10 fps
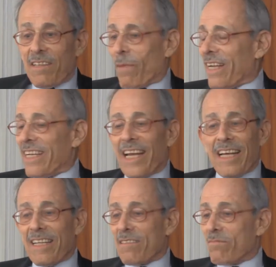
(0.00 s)
my
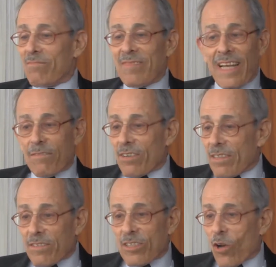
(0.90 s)
dad never
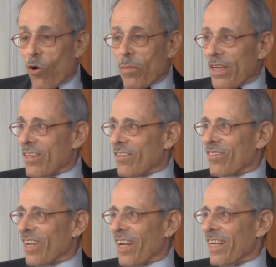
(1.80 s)
even told me to
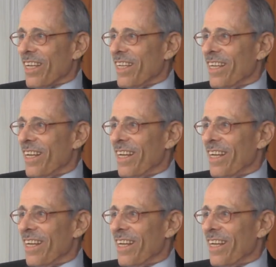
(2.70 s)
study,